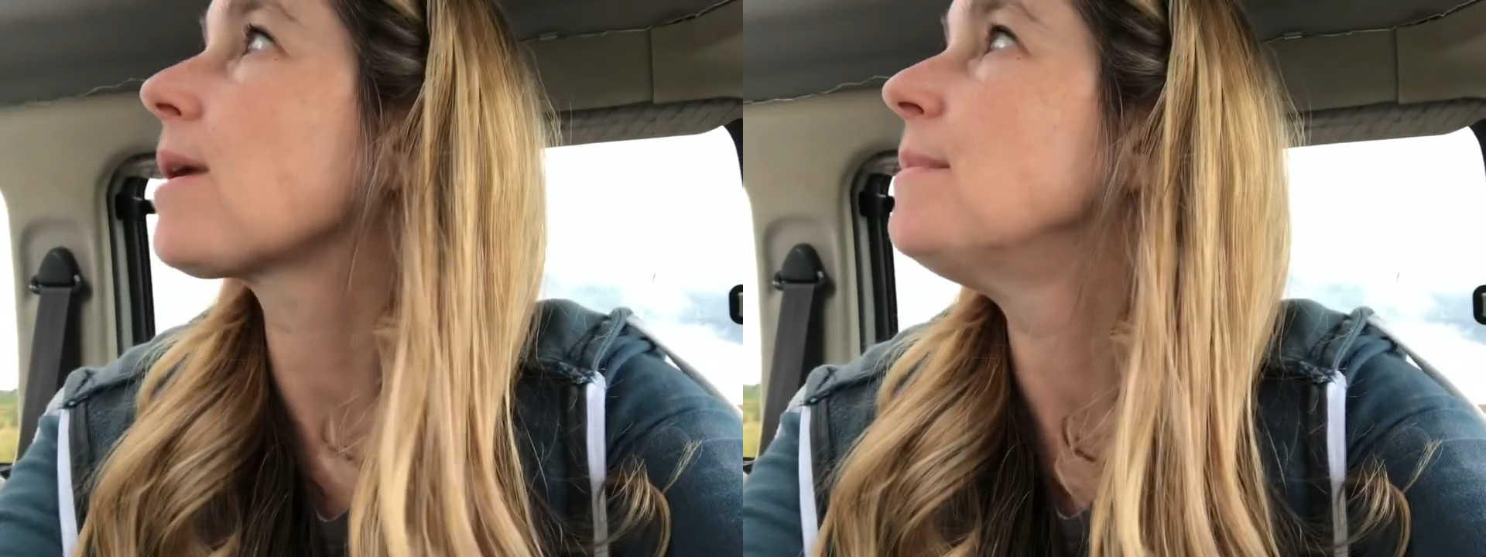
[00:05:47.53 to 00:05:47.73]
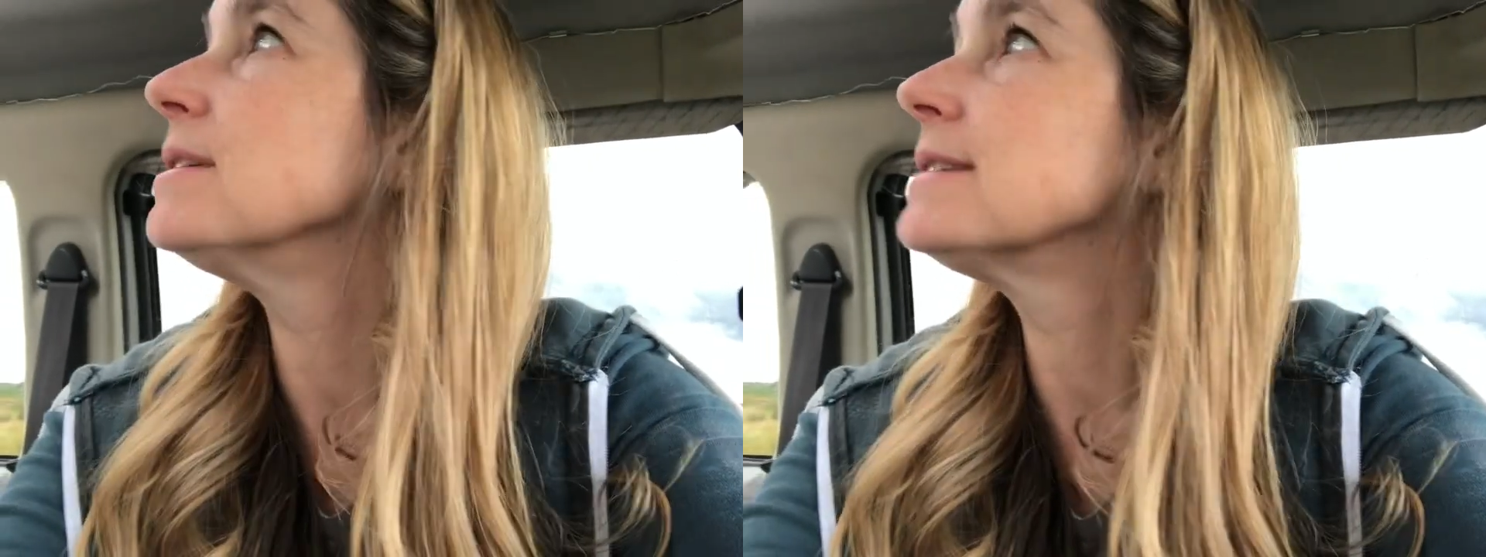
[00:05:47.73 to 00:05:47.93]

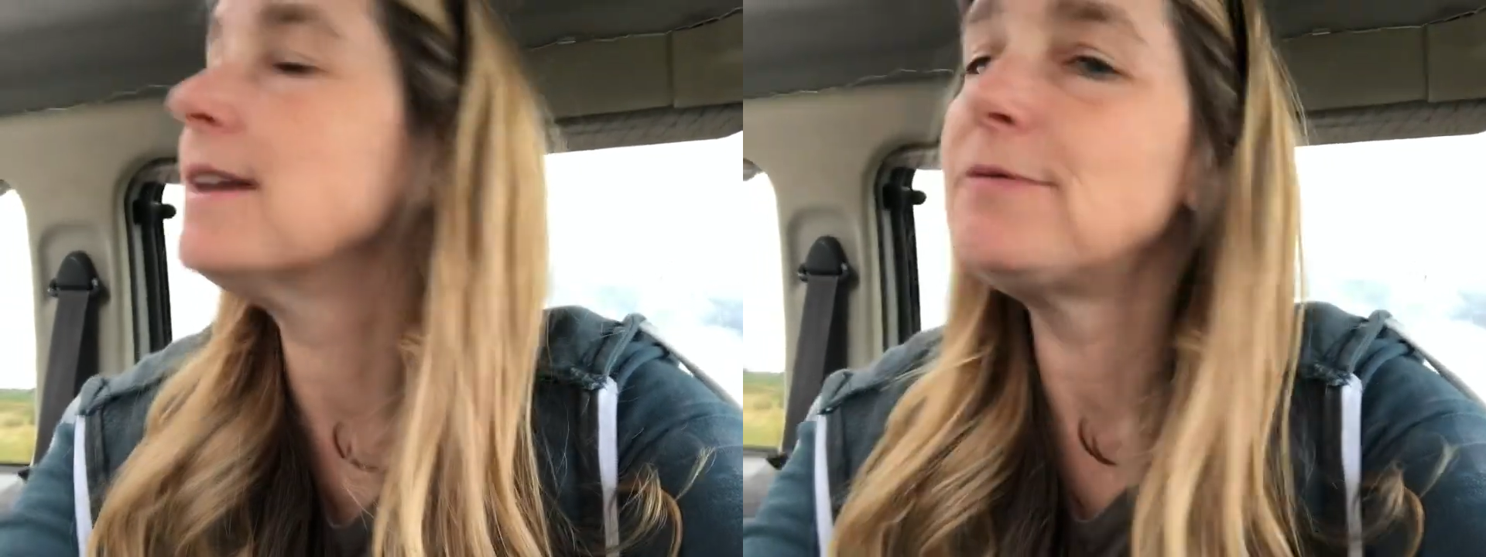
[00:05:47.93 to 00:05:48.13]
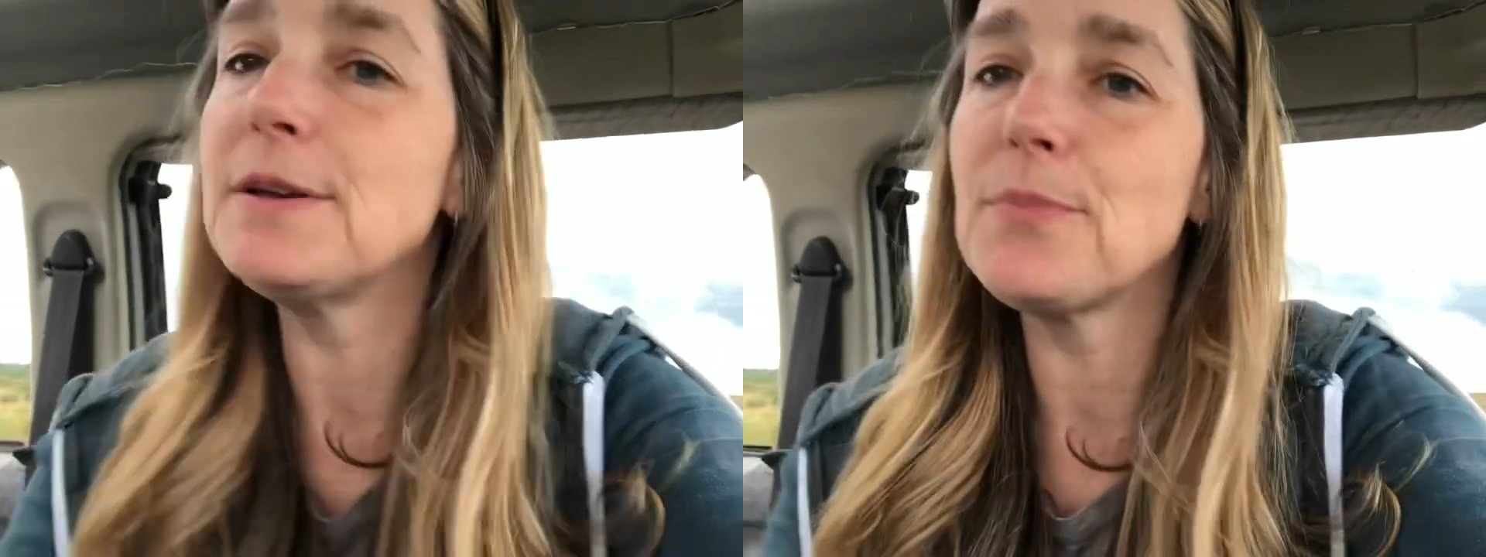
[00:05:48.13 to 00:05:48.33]
but it's a
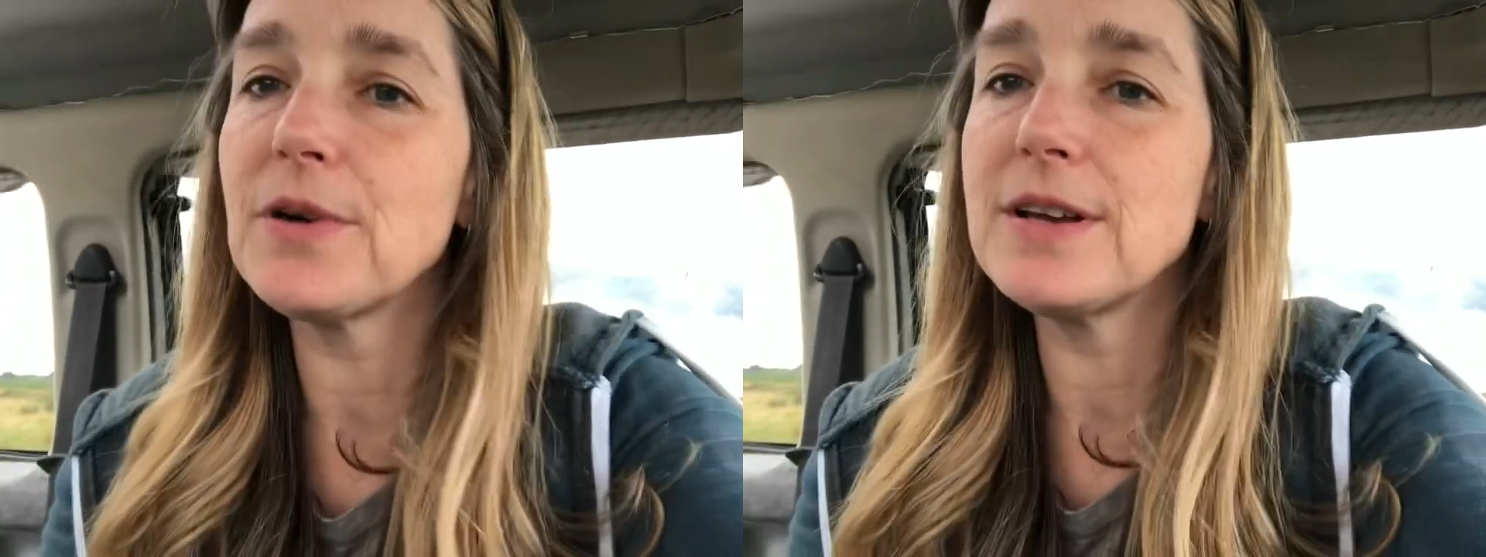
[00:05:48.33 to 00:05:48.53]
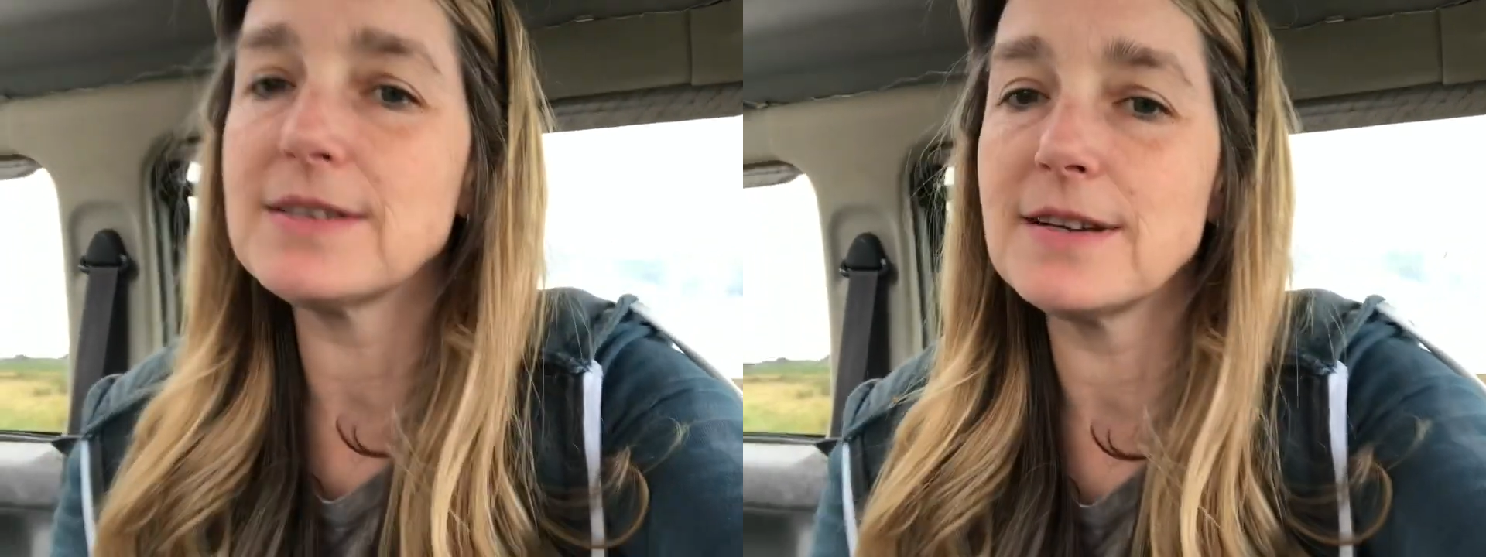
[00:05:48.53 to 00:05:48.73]
lovely
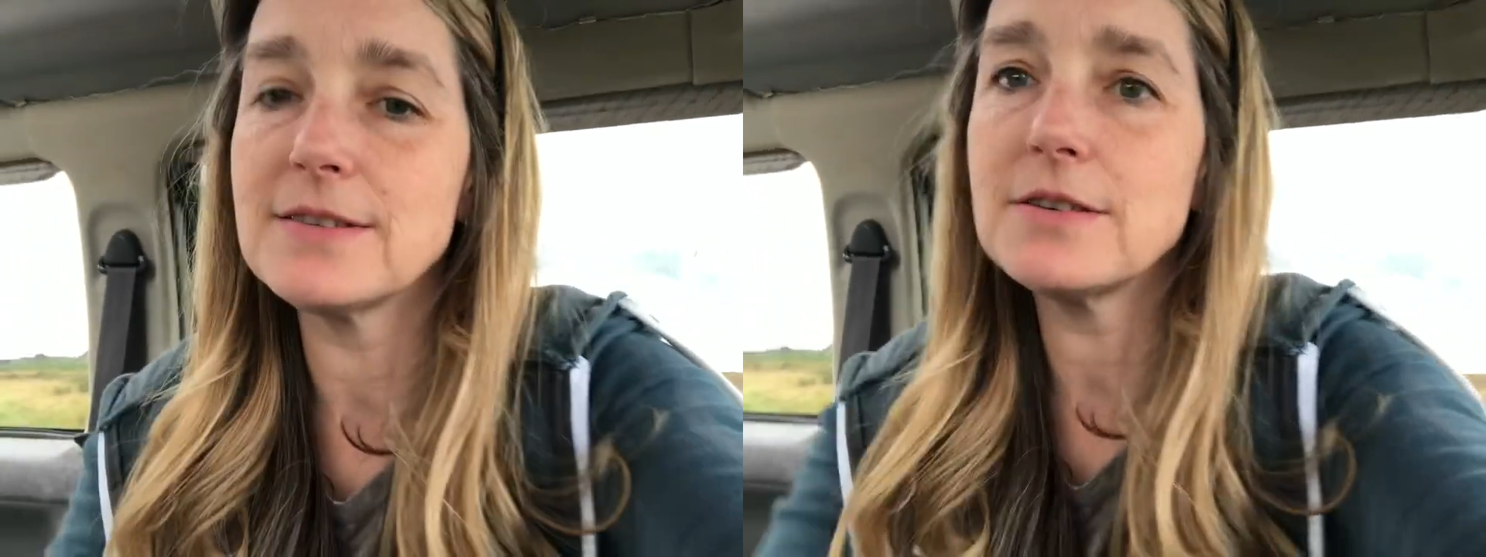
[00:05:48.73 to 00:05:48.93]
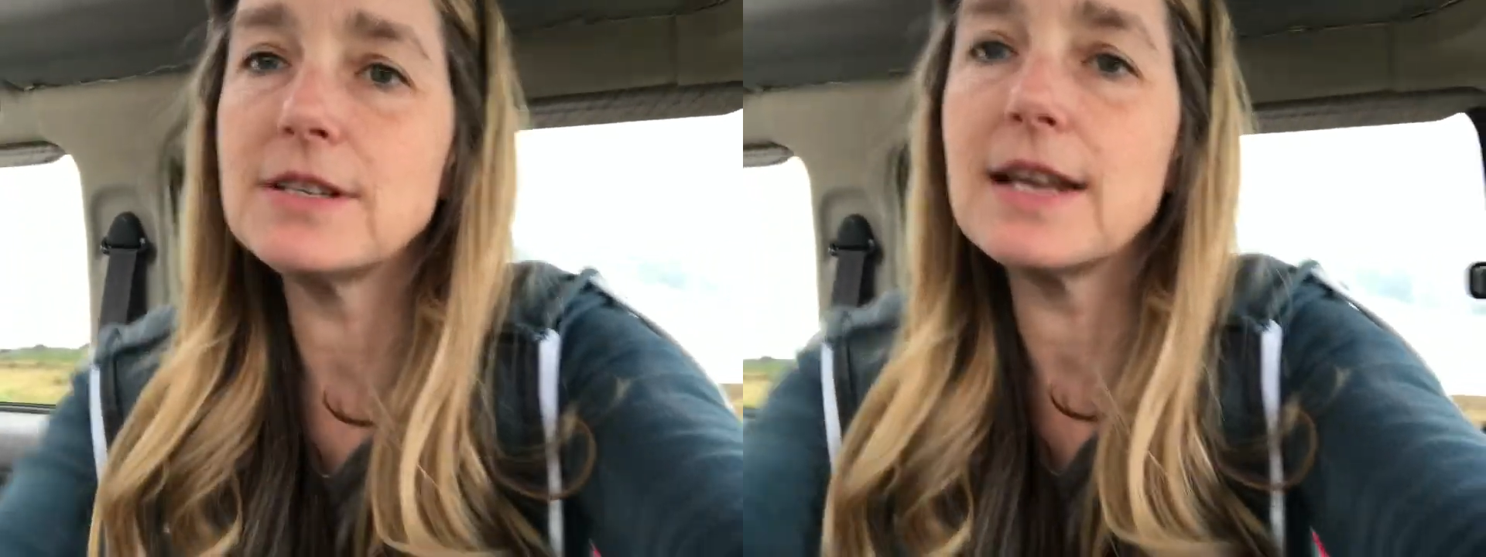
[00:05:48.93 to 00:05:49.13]
breeze, and it's
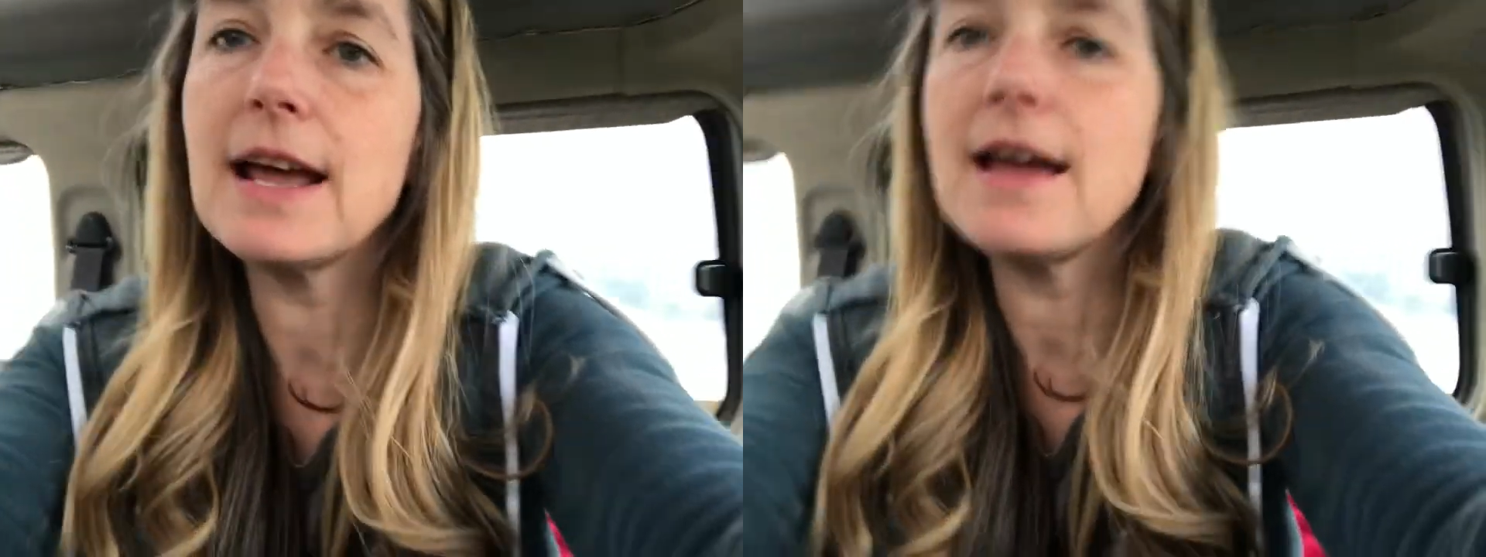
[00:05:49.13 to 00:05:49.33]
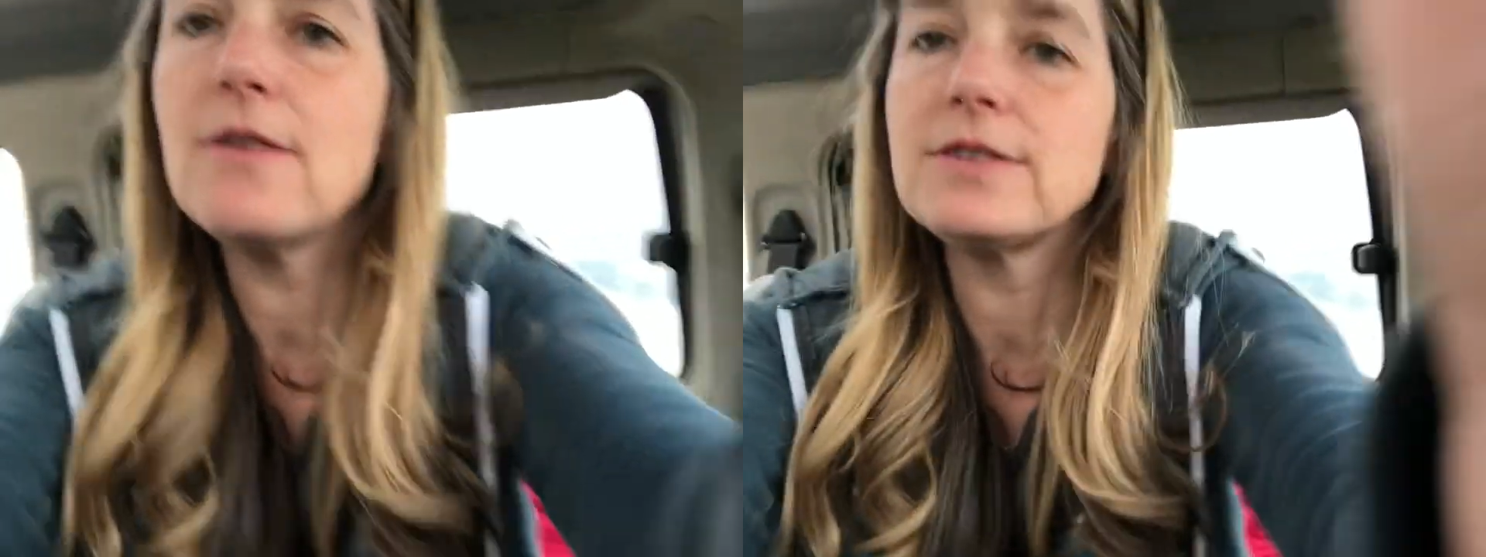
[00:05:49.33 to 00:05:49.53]
good to get it
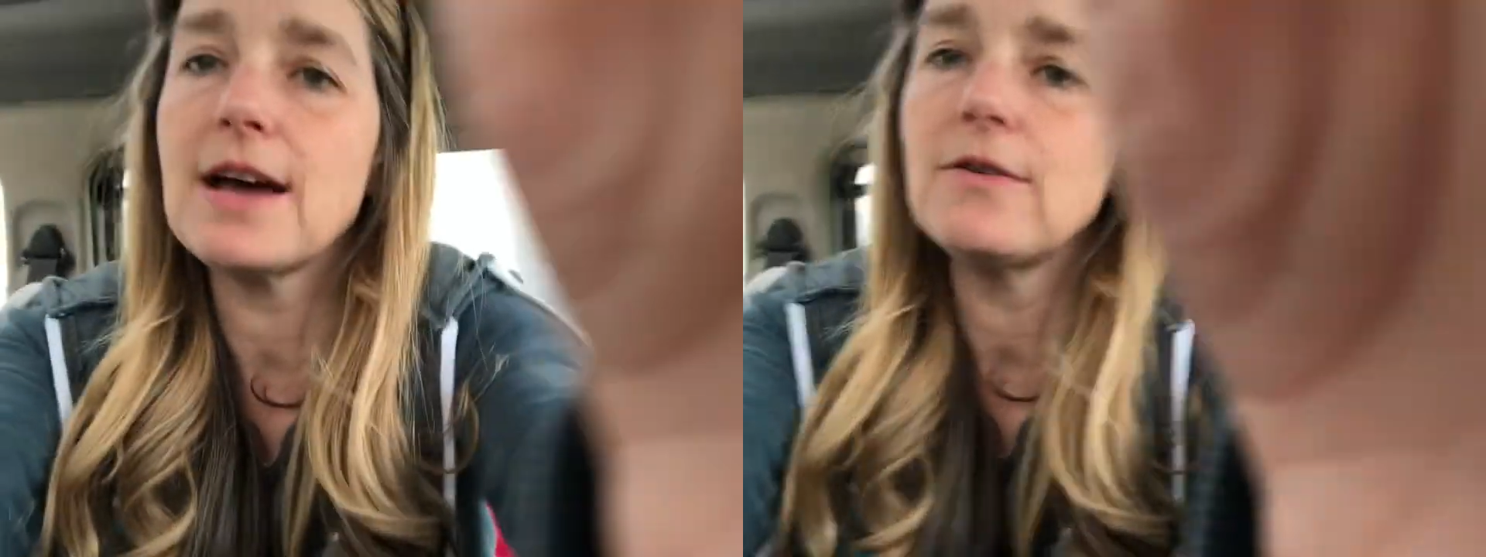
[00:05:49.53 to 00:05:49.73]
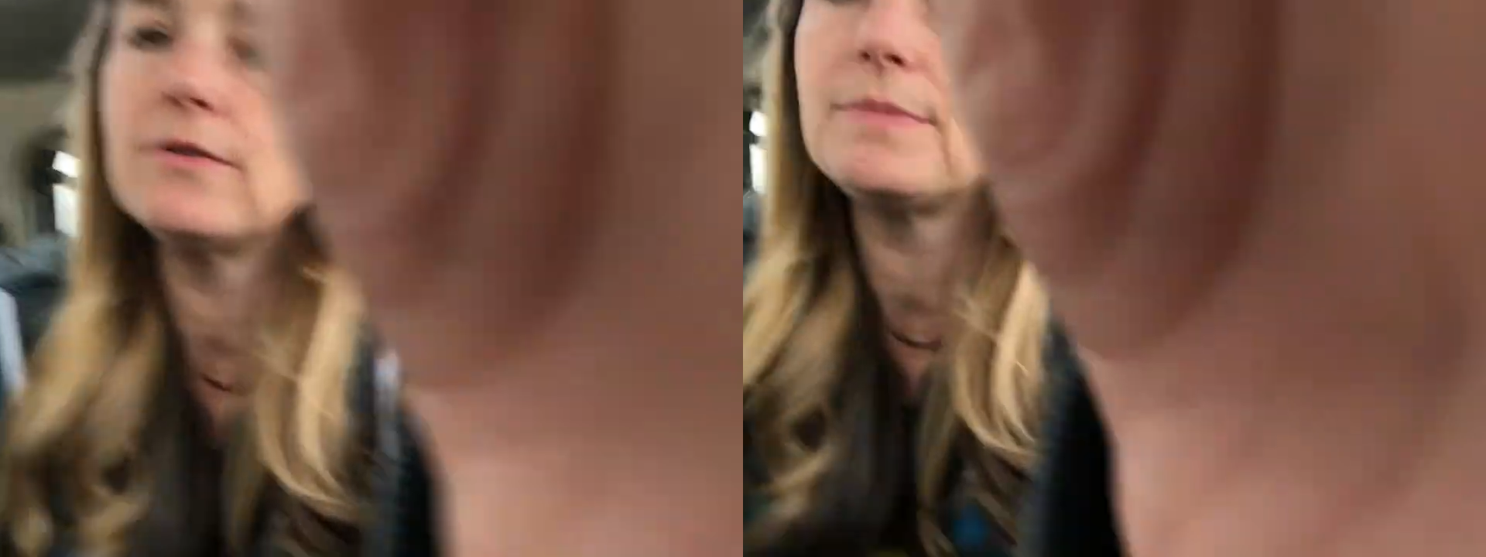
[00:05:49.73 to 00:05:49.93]
aired out